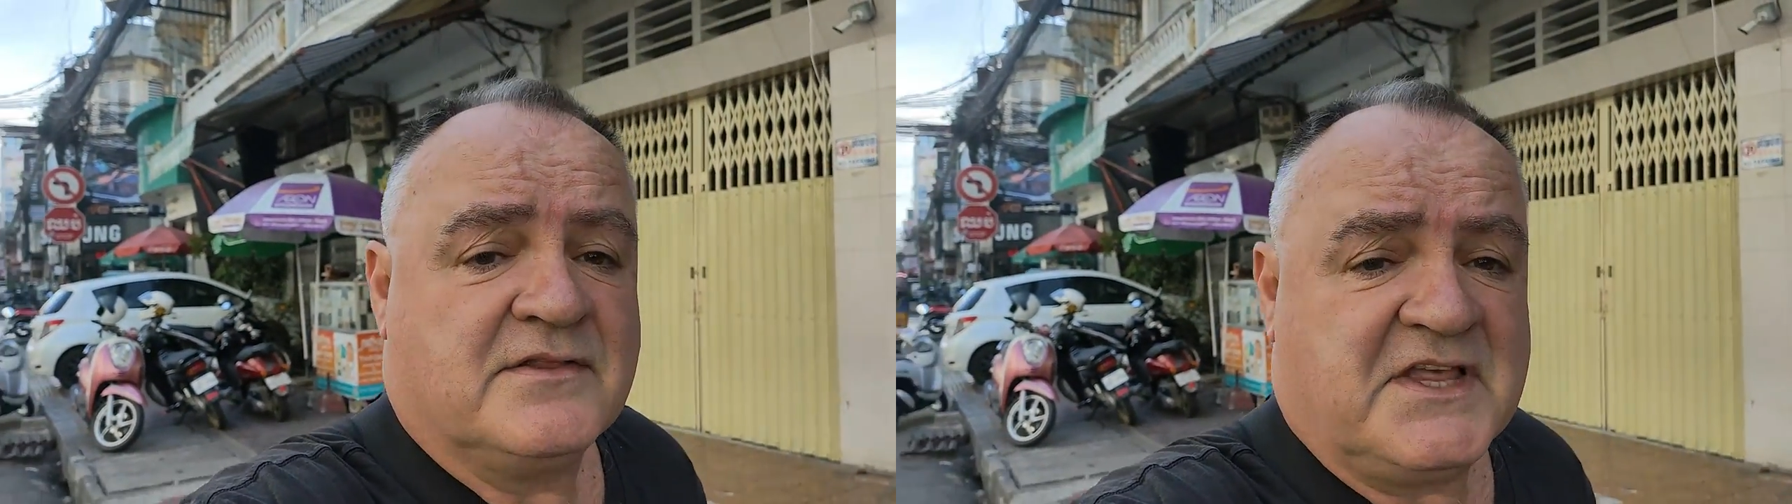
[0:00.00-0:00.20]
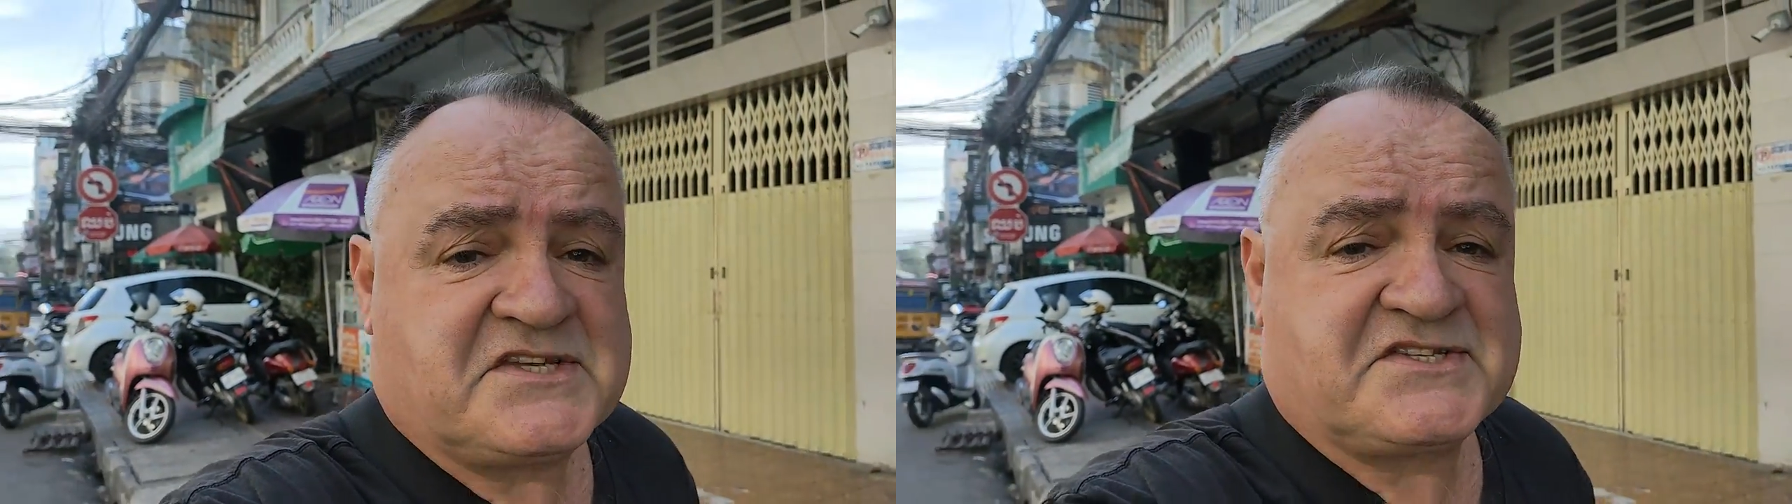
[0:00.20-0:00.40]

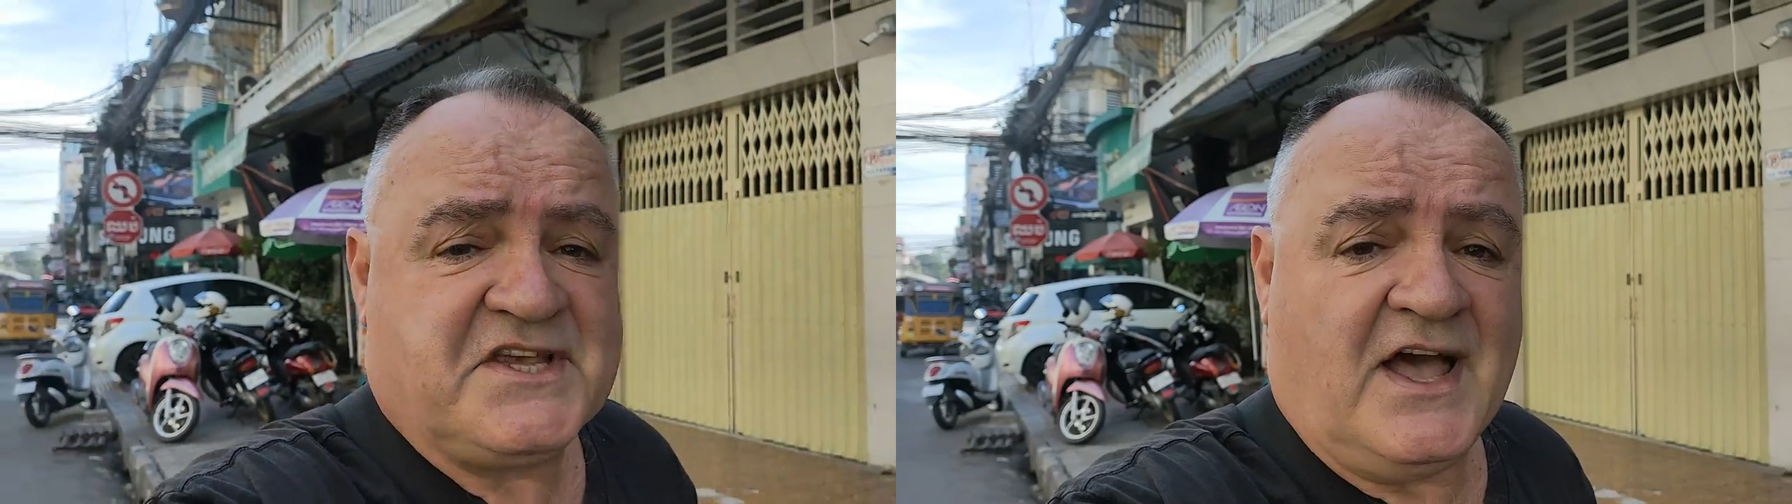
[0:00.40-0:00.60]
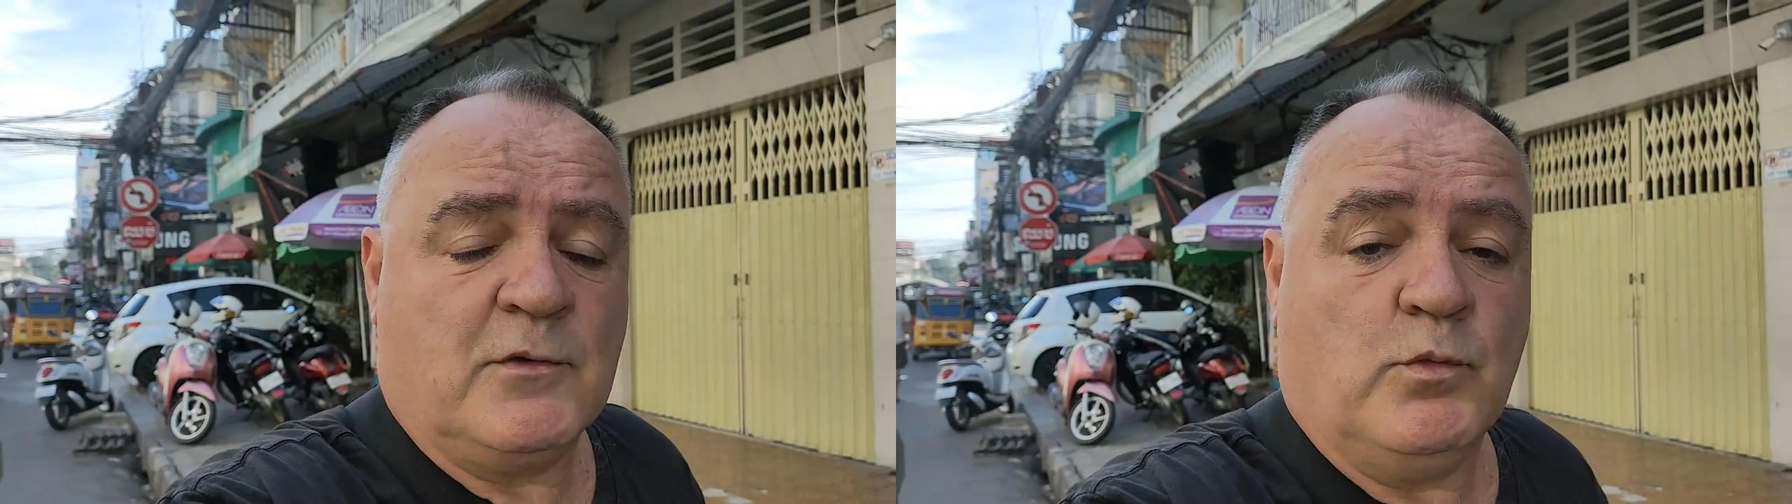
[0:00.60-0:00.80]
this
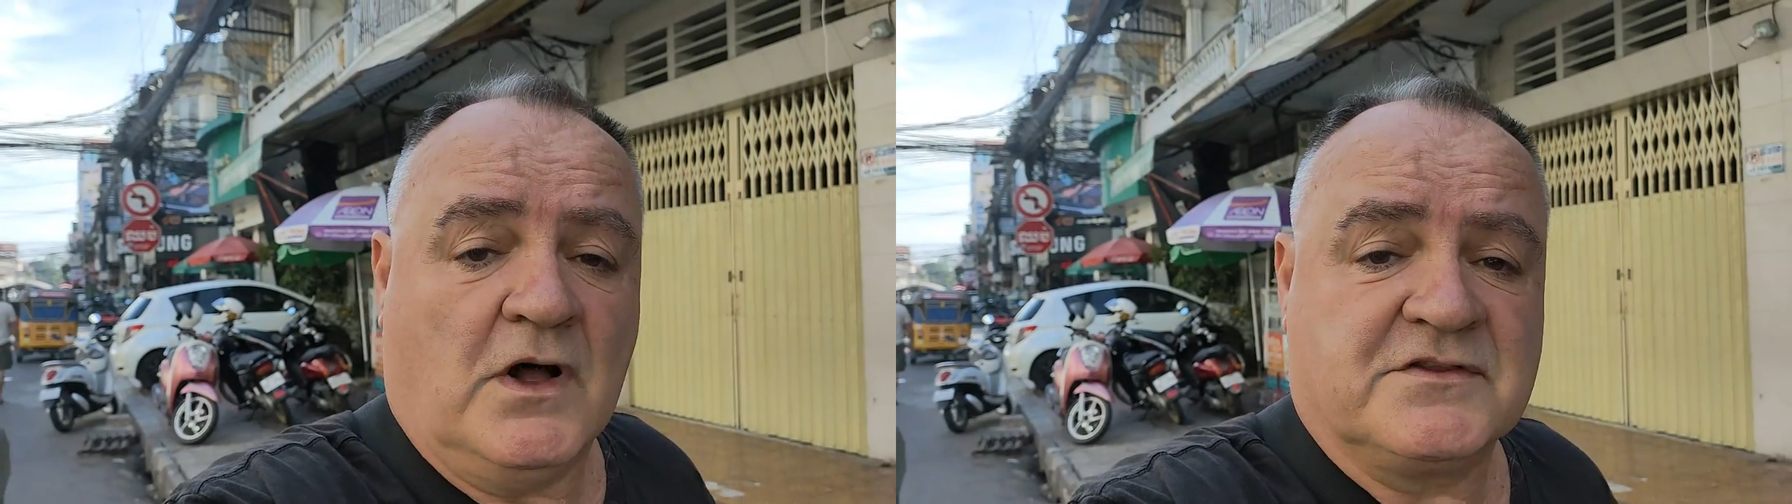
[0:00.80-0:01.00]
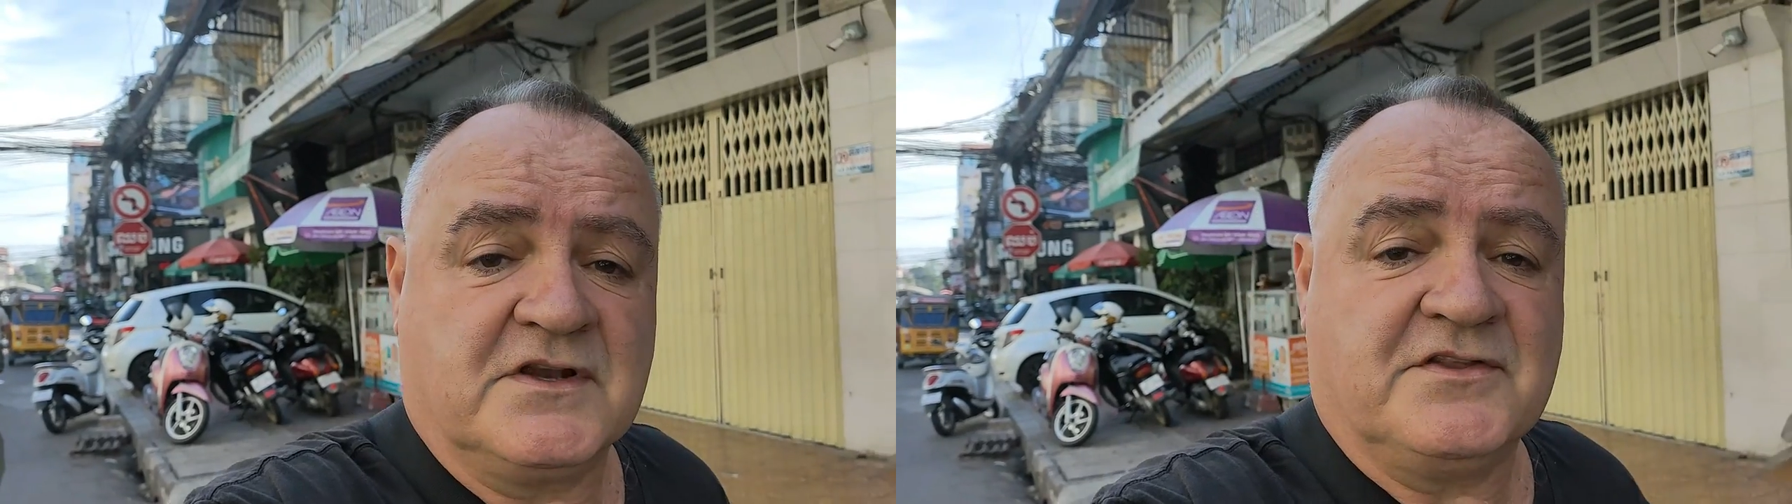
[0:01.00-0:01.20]
time
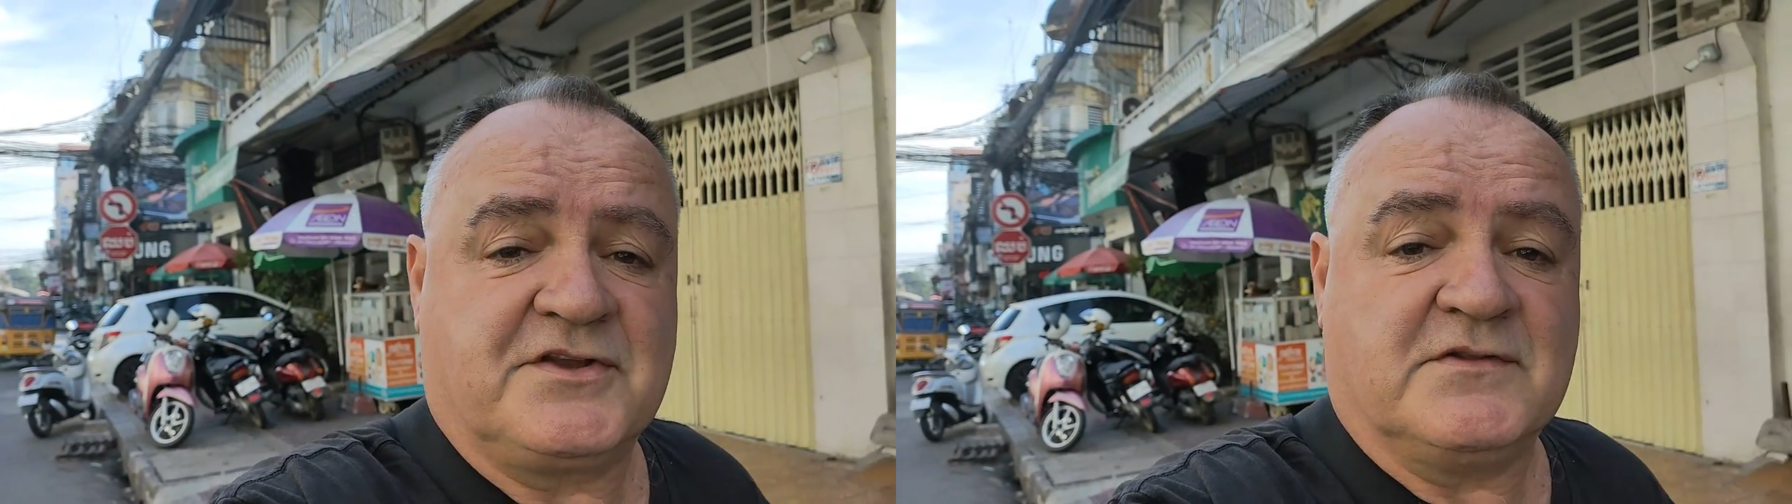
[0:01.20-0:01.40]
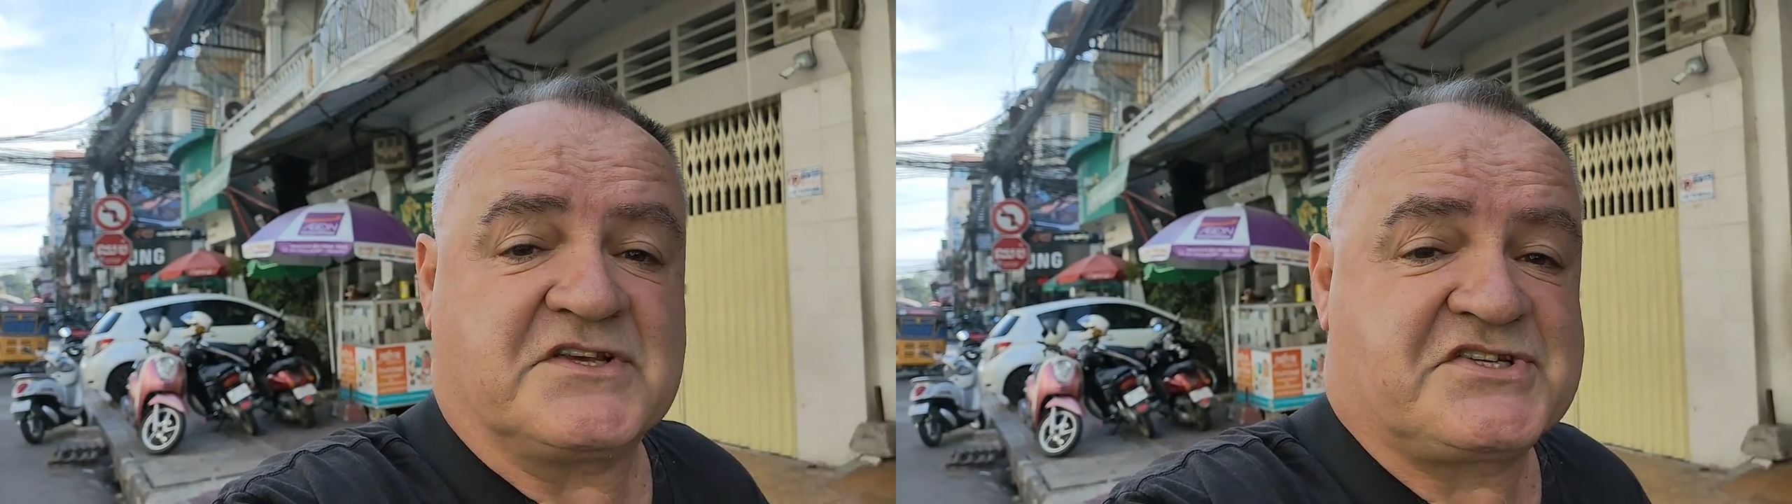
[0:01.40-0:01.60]
wandering through the